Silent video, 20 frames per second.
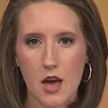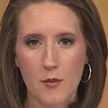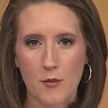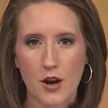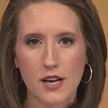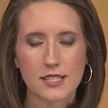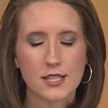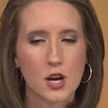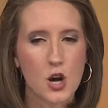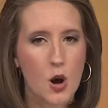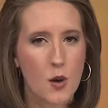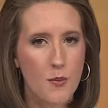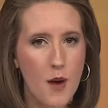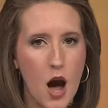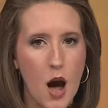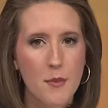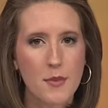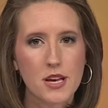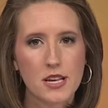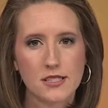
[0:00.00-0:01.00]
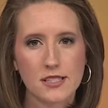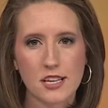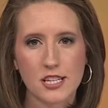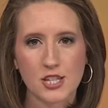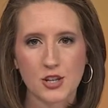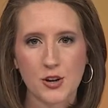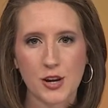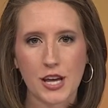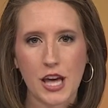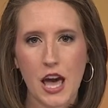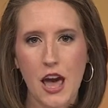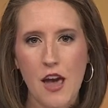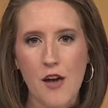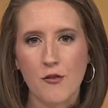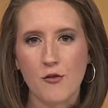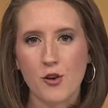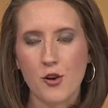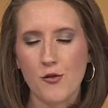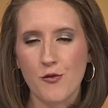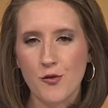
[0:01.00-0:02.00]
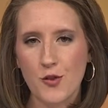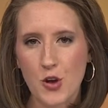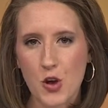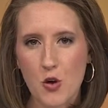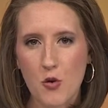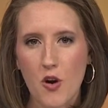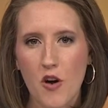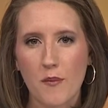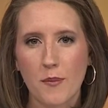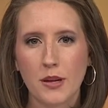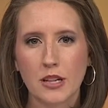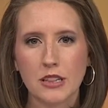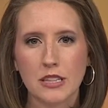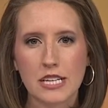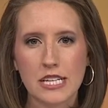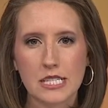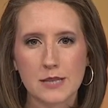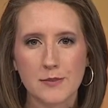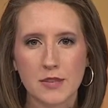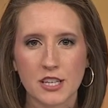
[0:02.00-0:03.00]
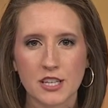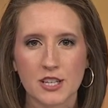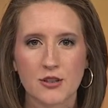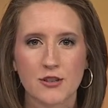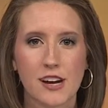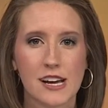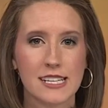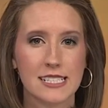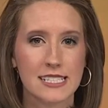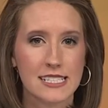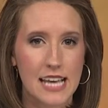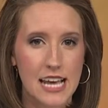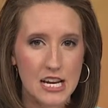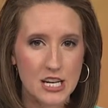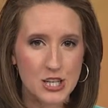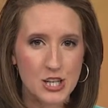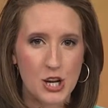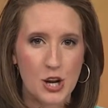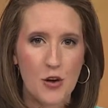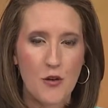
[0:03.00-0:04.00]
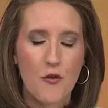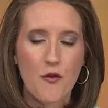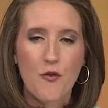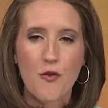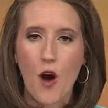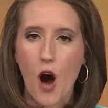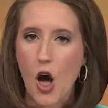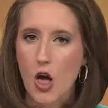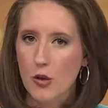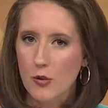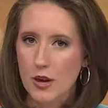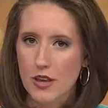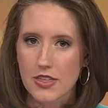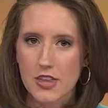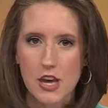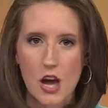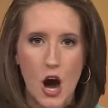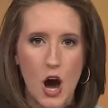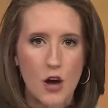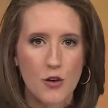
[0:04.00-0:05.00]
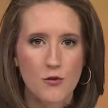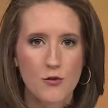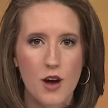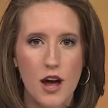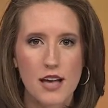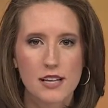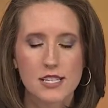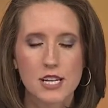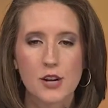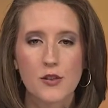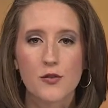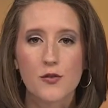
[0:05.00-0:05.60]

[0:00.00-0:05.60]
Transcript: President Obama is issuing a review of police militarization following the unrest in